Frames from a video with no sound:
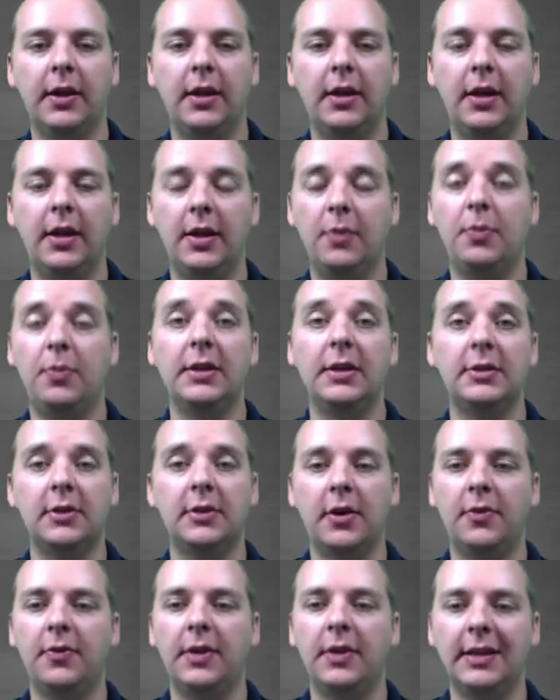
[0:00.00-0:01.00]
And based
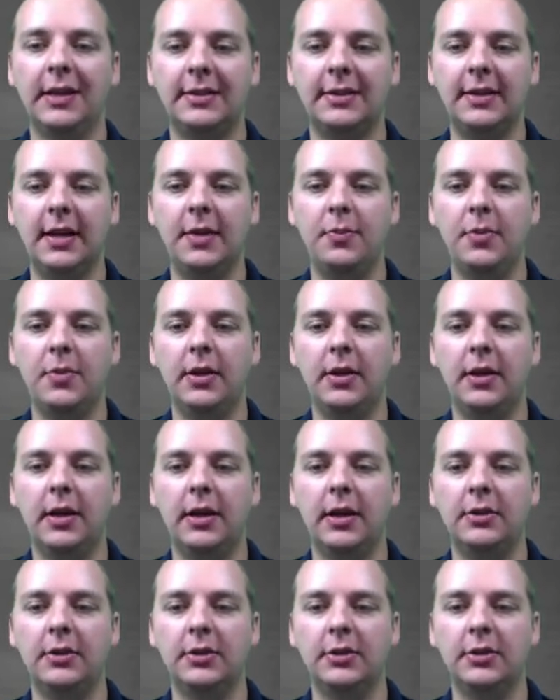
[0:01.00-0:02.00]
off of that statement that
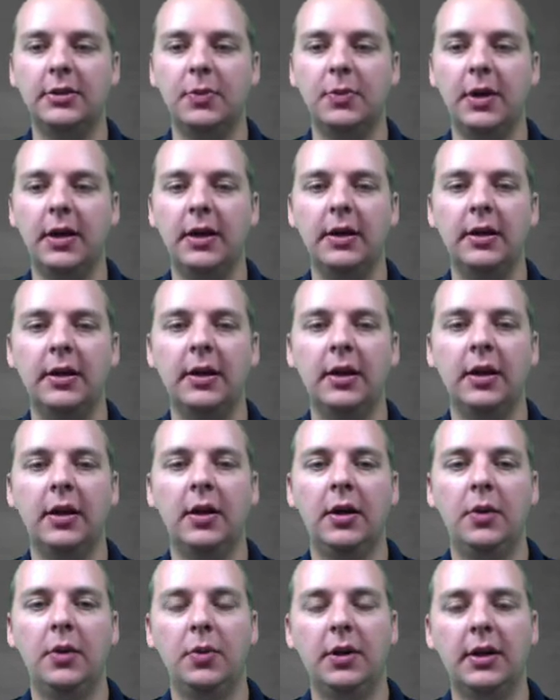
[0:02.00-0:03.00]
I just made,
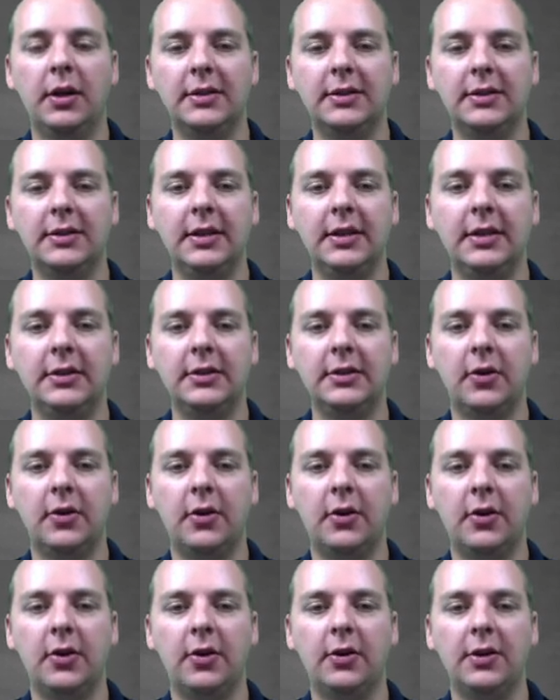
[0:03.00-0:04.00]
because these
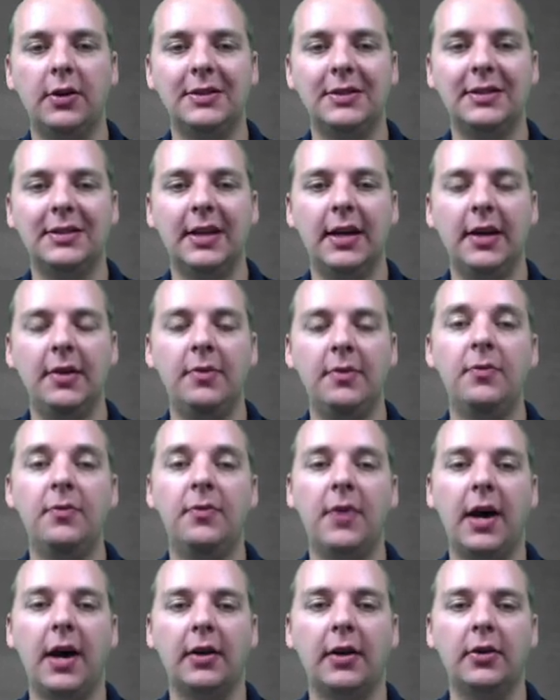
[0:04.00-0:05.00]
are the same
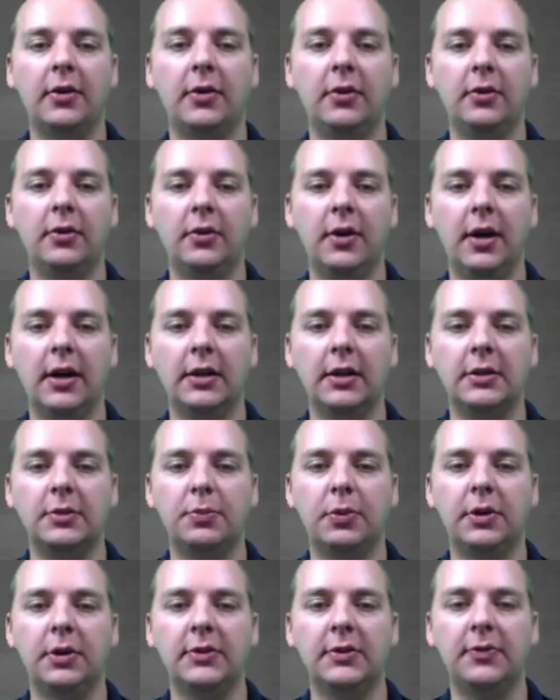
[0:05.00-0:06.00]
factor, x
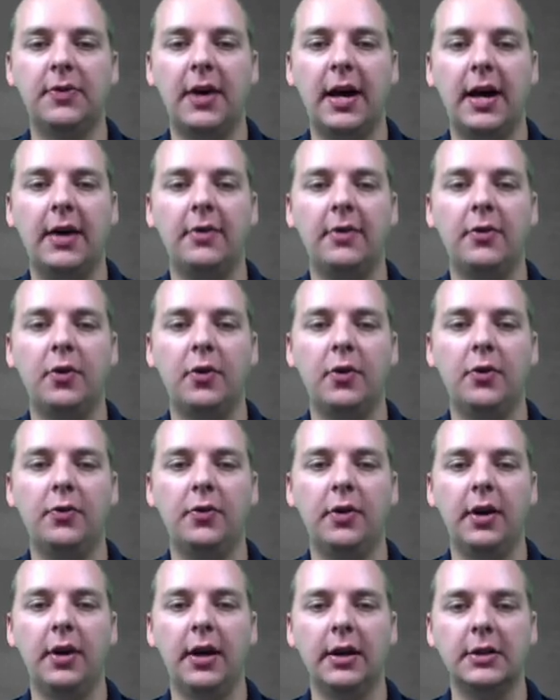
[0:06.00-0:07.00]
plus 5
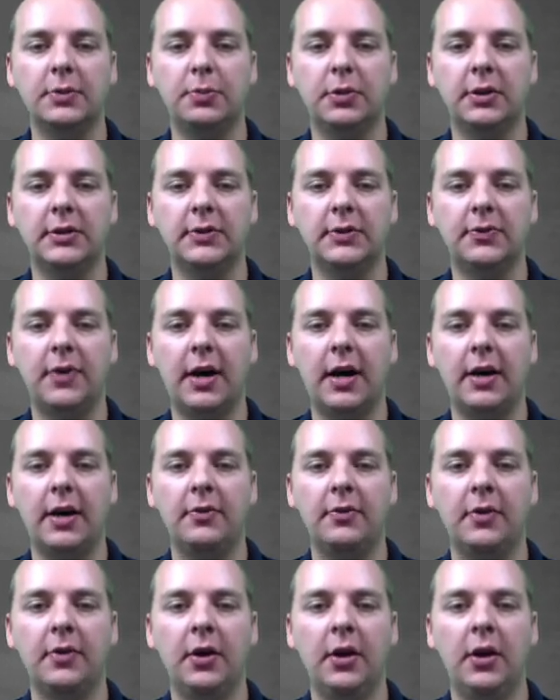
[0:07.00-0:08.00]
over x plus
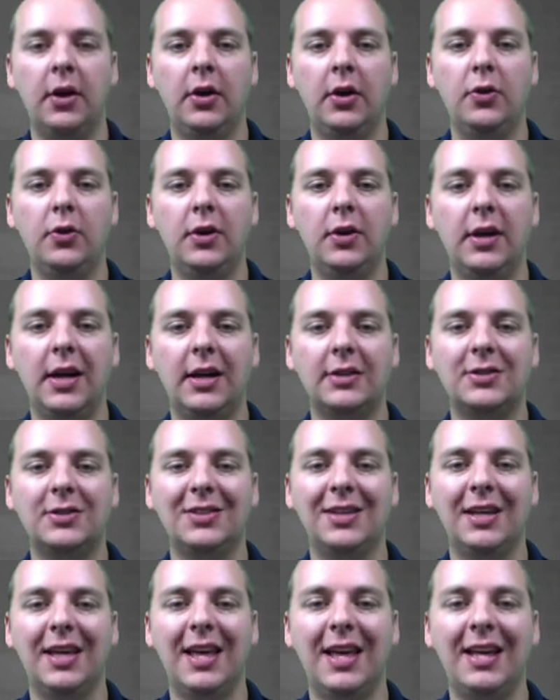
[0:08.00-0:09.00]
5, you can
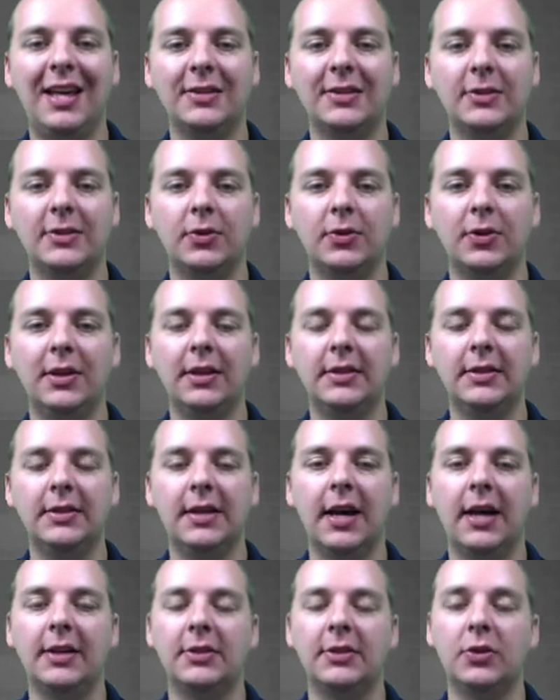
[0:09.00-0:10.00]
actually cancel these
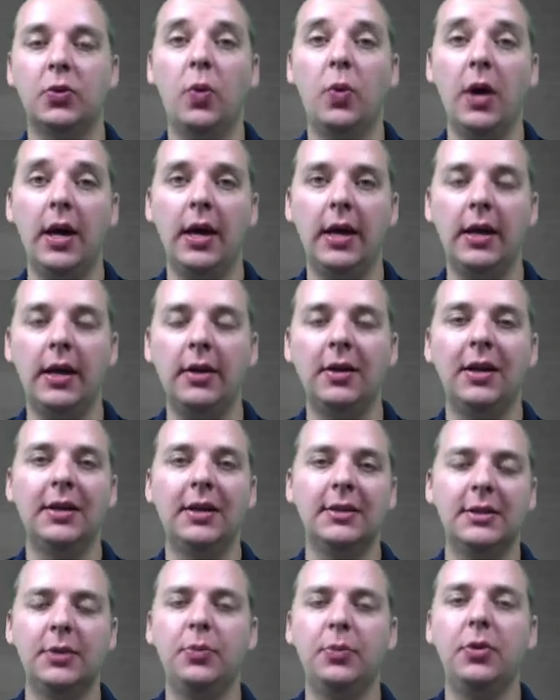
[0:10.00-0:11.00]
guys away,
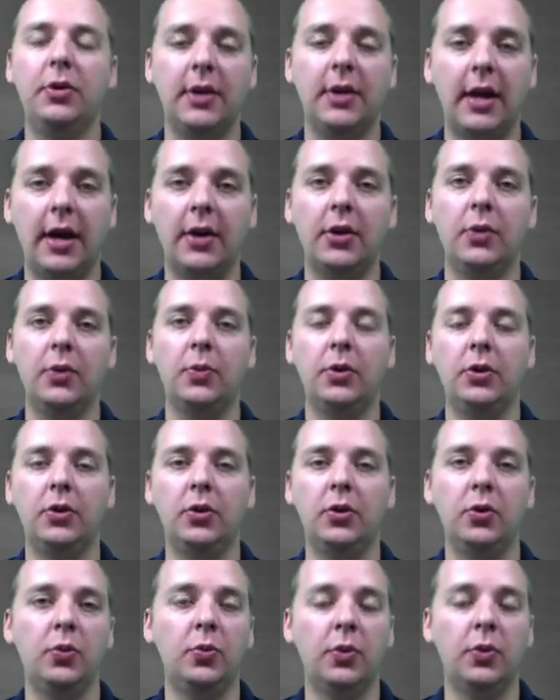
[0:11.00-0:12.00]
similar to how you would
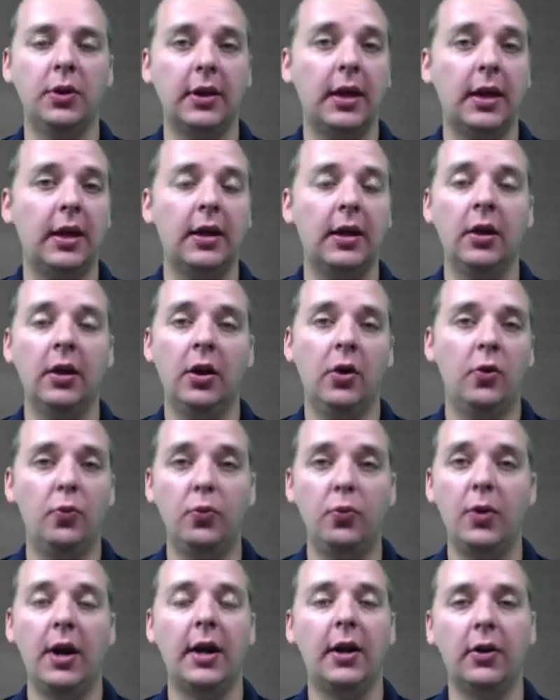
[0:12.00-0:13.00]
do with a
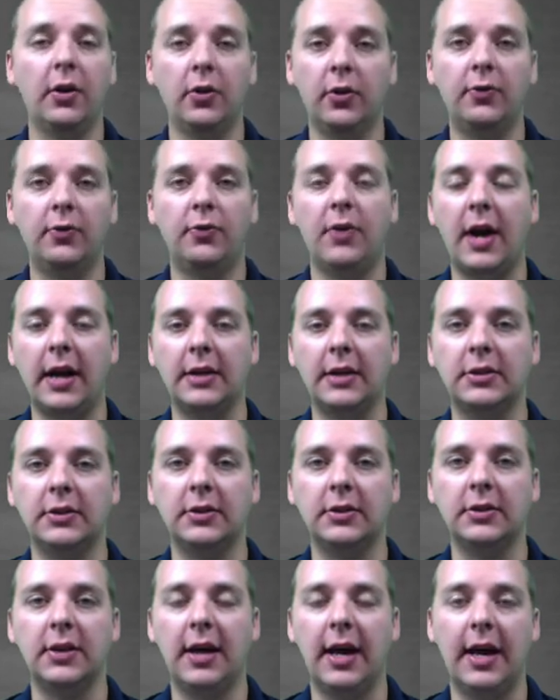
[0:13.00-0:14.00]
regular
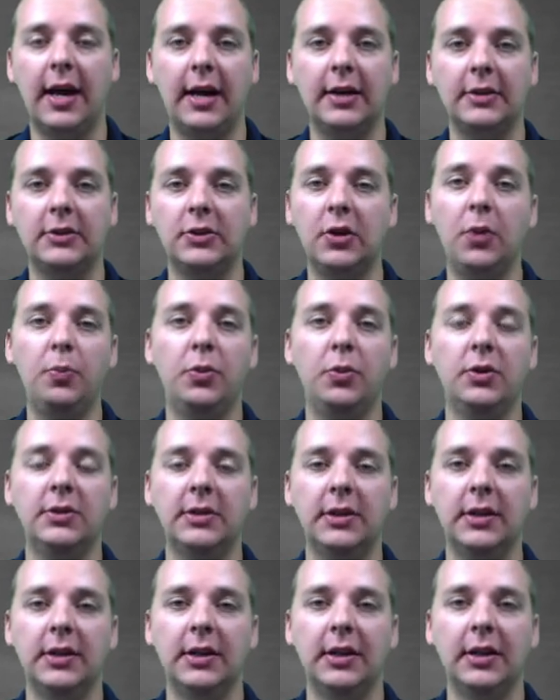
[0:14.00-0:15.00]
fraction that has numbers
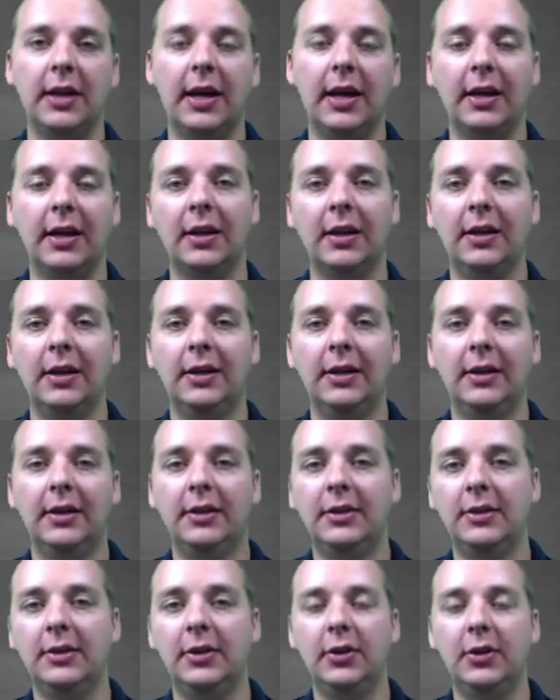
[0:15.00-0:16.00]
in it, like
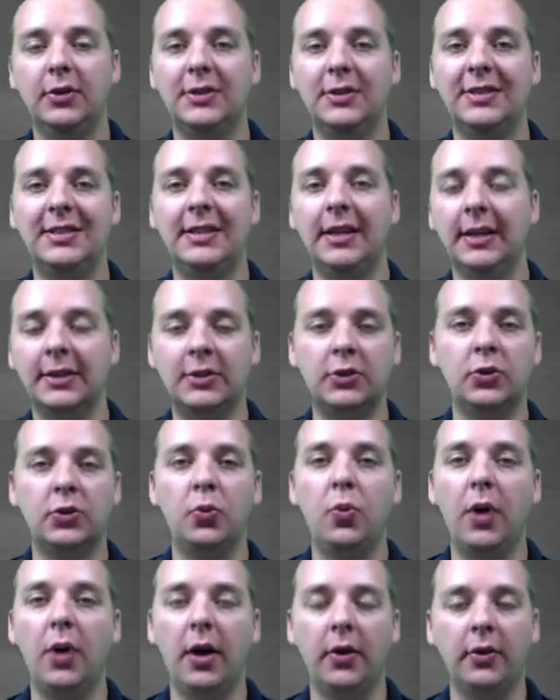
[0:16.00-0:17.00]
you know, 6
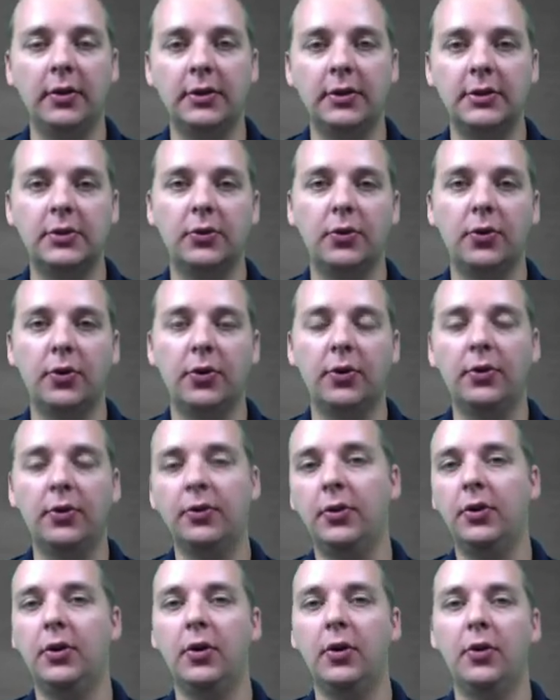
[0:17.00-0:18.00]
twelfths or
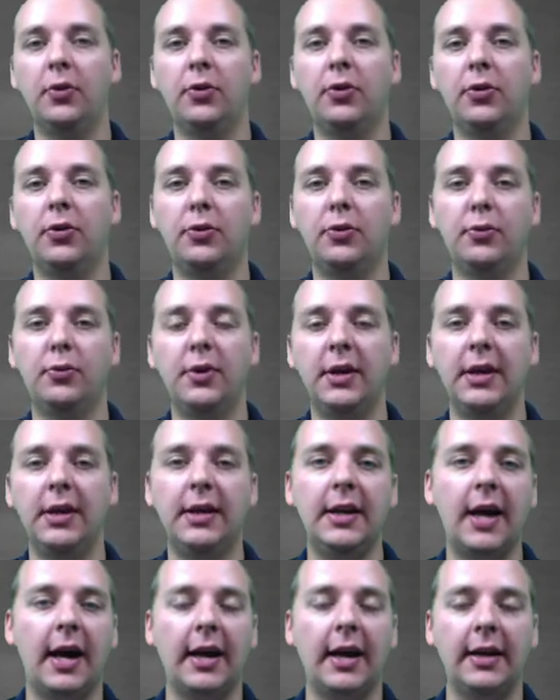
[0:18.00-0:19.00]
you know, 3
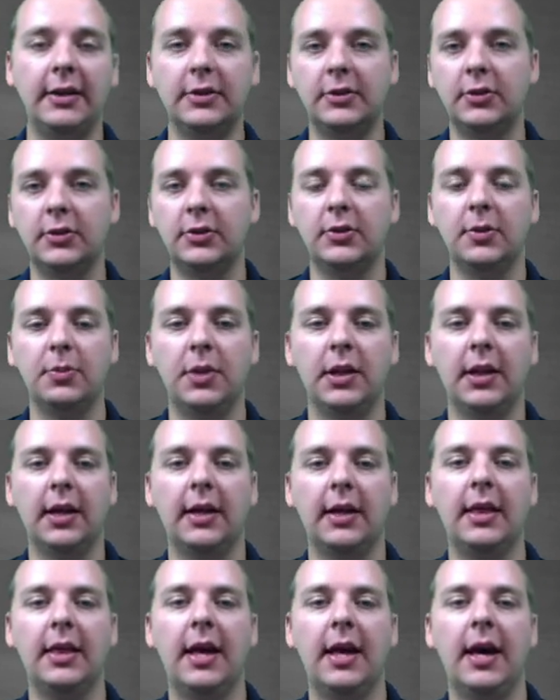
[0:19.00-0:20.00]
ninths or something
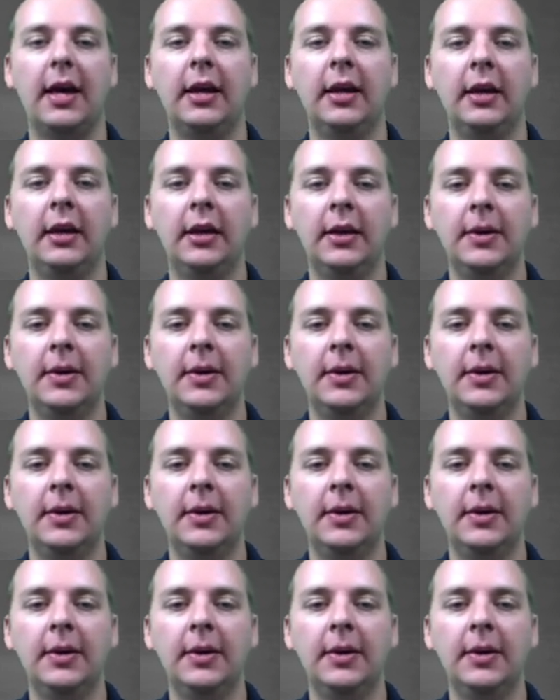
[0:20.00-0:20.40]
like that.